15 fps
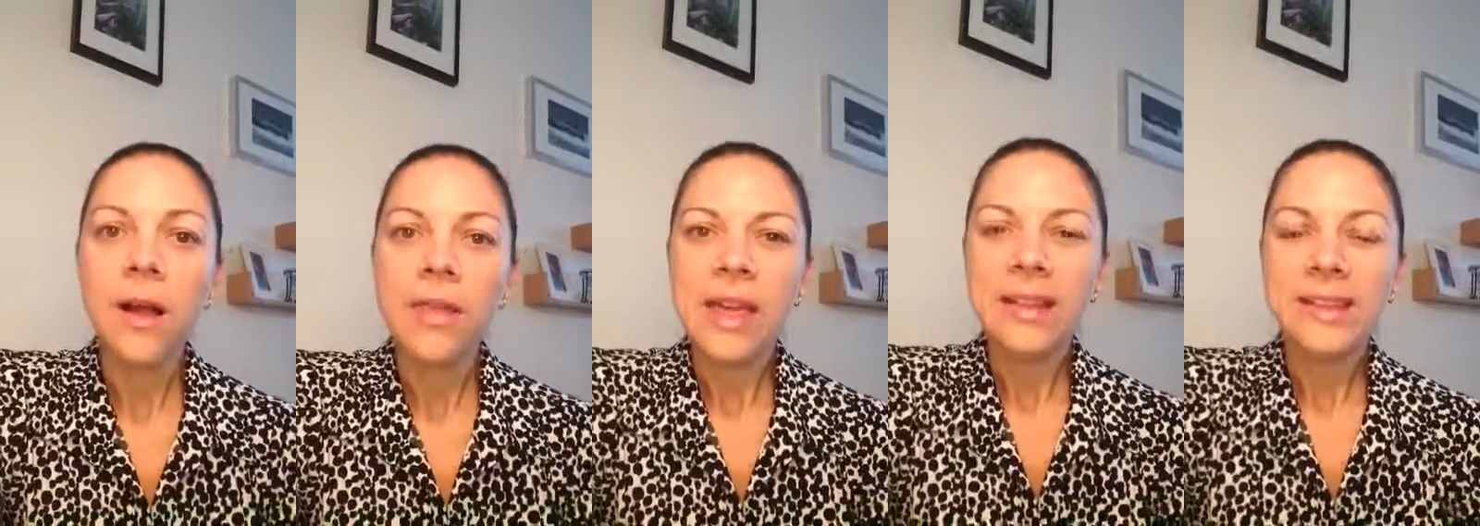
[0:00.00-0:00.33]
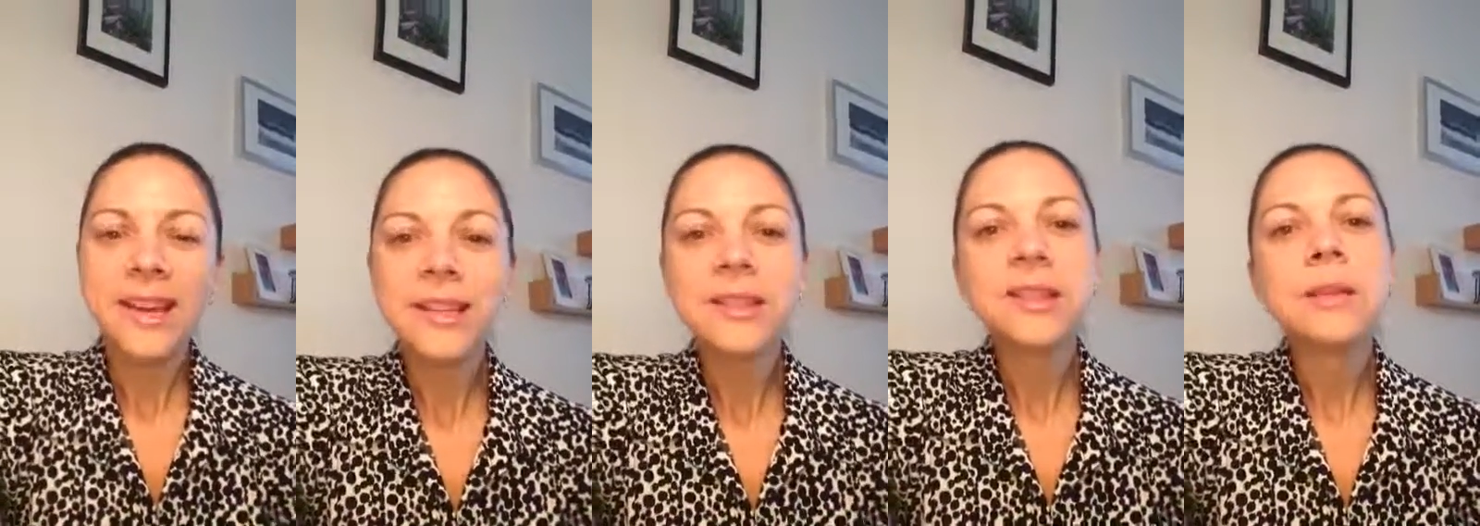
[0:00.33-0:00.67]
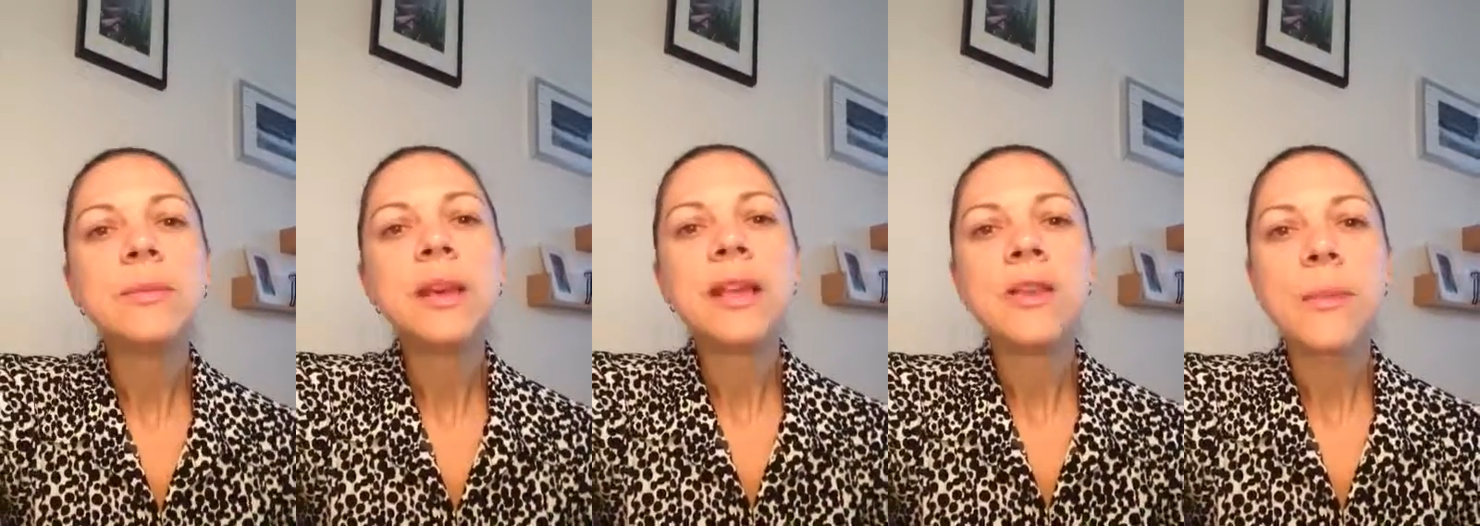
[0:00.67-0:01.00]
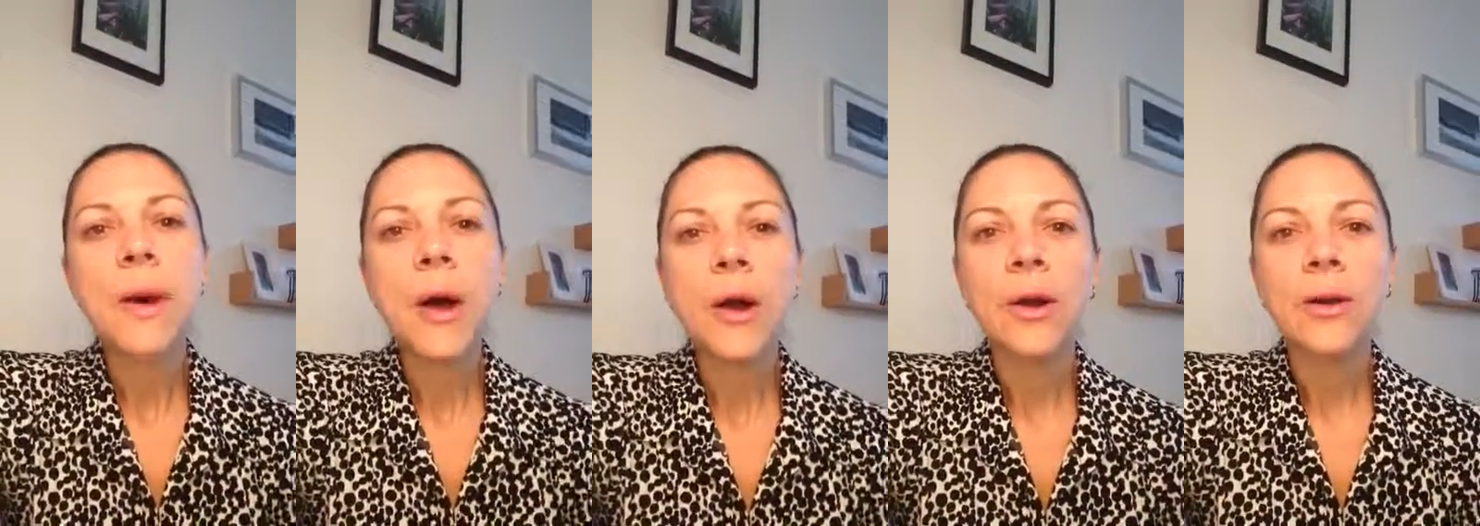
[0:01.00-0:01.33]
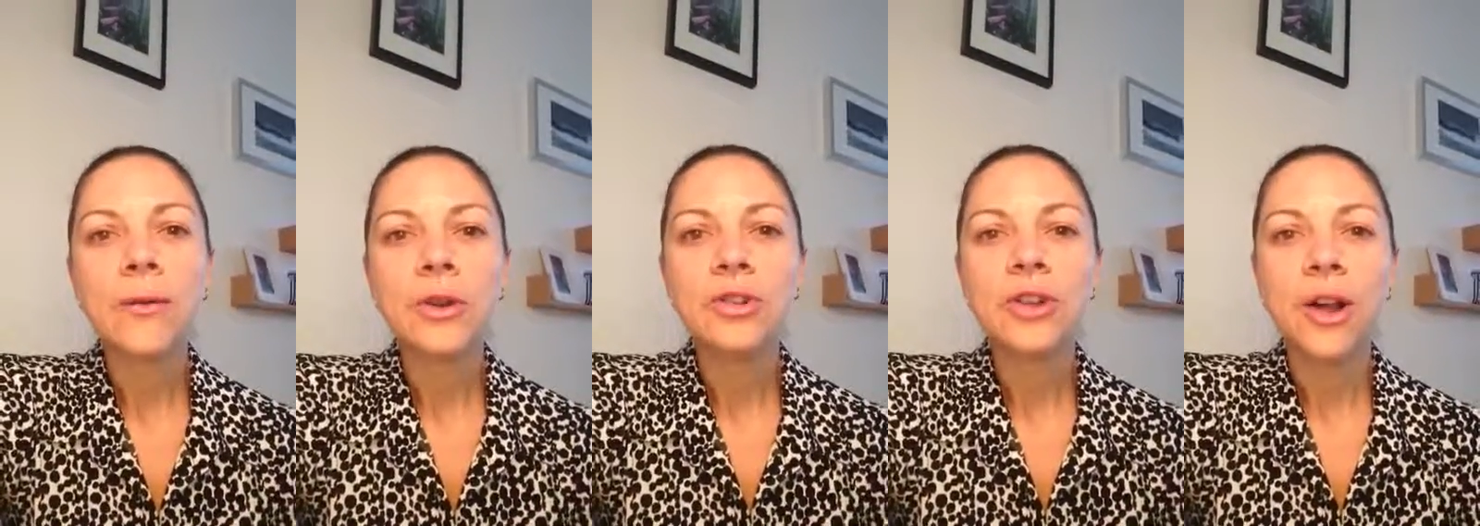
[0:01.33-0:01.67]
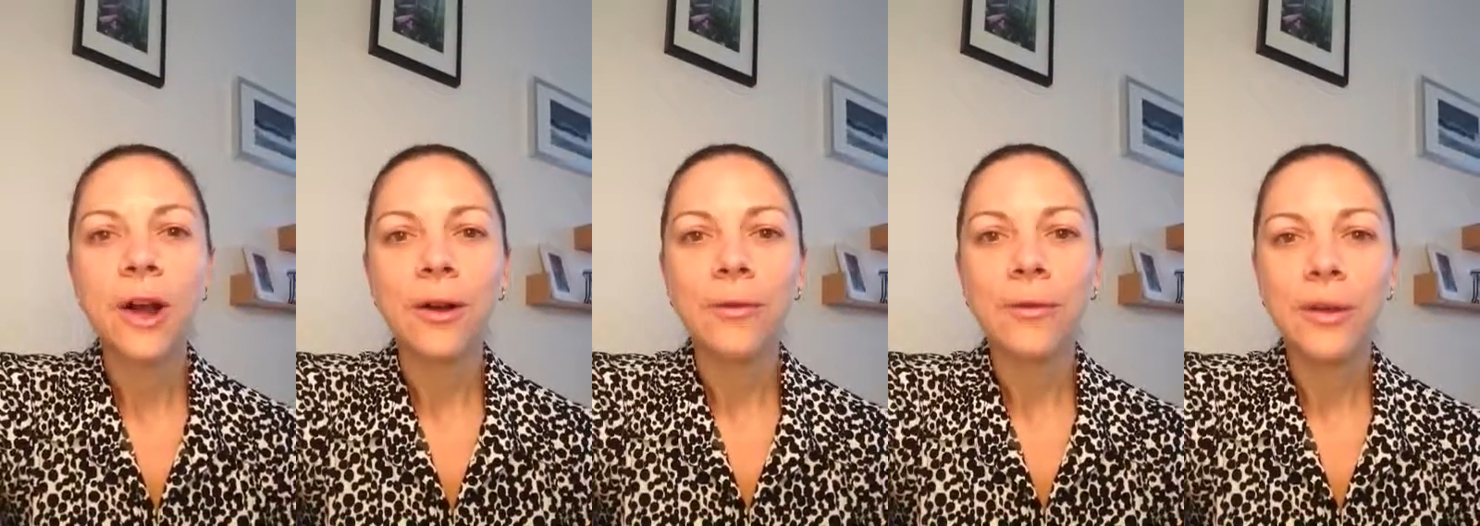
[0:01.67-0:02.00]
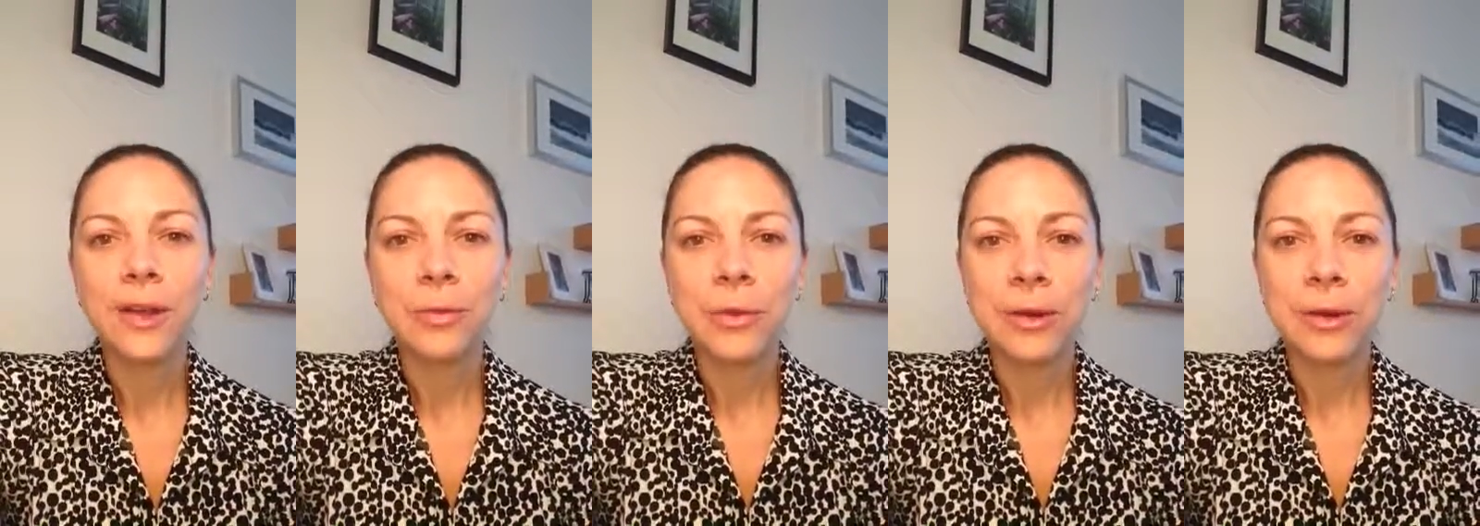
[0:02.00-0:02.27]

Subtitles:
That tends to be the part of oceanography and